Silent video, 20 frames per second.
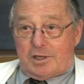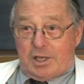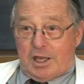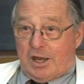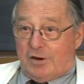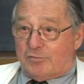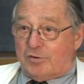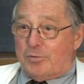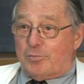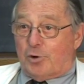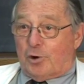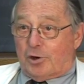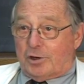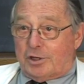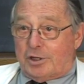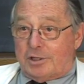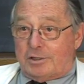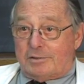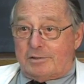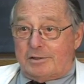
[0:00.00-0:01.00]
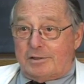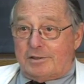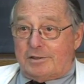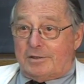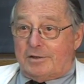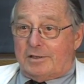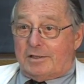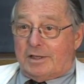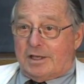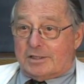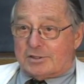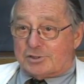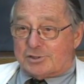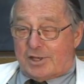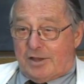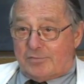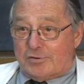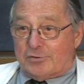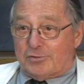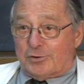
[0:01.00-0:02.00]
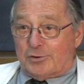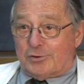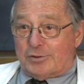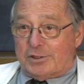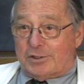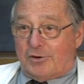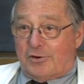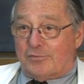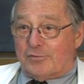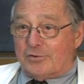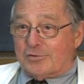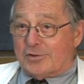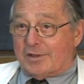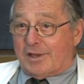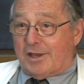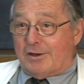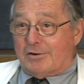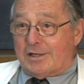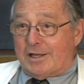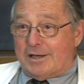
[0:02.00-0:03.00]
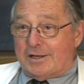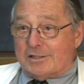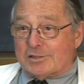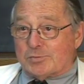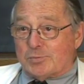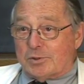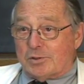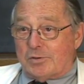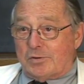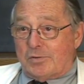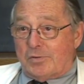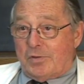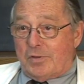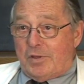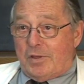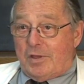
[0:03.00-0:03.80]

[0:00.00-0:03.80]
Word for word: every morning at 7.30 over at the county hospital.